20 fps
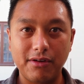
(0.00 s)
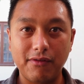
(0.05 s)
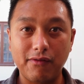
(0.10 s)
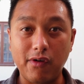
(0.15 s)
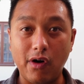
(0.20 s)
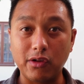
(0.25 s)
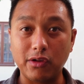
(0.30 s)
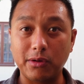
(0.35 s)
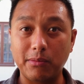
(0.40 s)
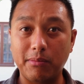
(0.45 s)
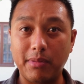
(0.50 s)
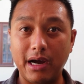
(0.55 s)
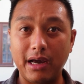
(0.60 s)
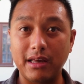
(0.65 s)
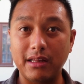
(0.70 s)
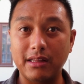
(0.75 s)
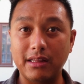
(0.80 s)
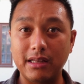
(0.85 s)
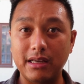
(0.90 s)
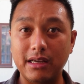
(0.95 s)
followed
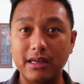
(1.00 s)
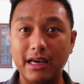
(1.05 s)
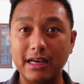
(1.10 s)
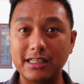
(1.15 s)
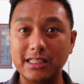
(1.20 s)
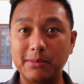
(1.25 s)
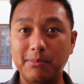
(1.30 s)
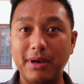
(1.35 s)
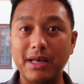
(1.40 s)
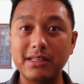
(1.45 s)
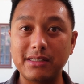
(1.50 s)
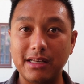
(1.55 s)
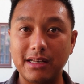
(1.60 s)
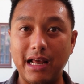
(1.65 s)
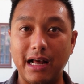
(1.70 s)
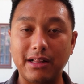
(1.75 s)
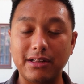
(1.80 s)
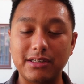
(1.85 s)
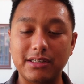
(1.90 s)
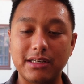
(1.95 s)
by the expense
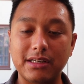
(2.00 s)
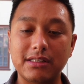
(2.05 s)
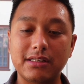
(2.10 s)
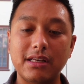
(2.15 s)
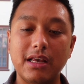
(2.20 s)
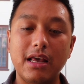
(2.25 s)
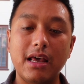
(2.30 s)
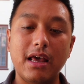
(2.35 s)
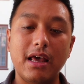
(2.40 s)
analysis.